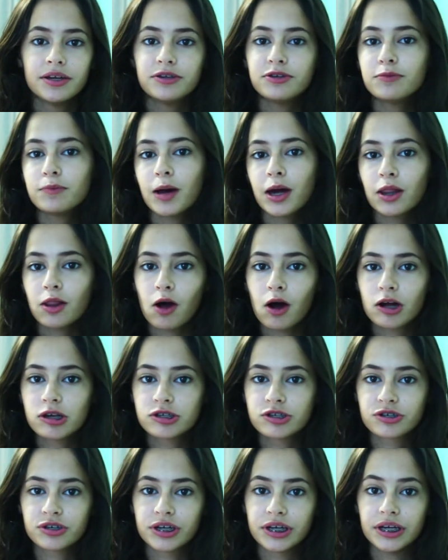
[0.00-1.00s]
do my
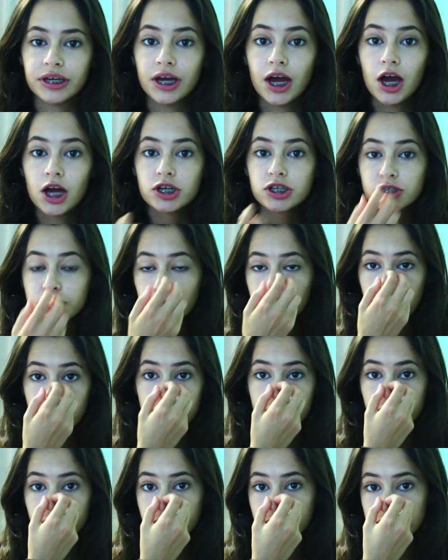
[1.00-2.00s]
laundry, just
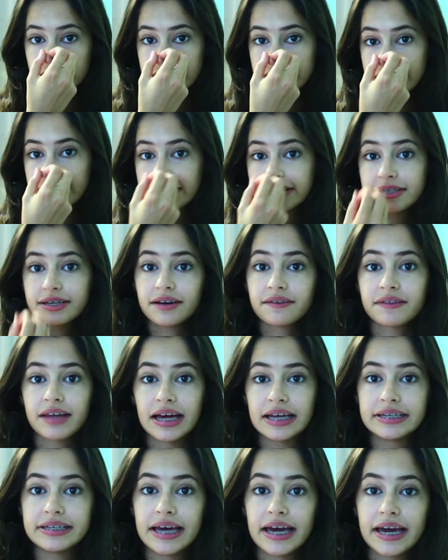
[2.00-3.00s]
whatever you need to get done
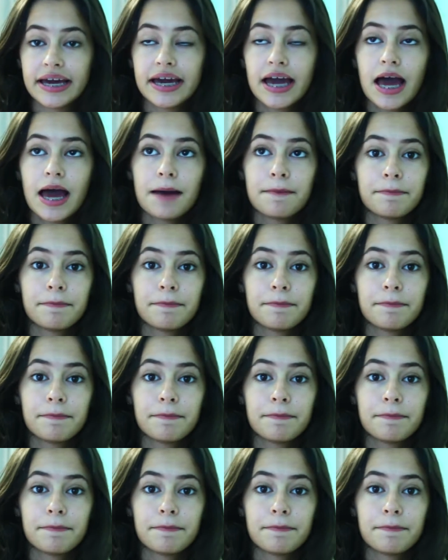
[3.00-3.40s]
that day.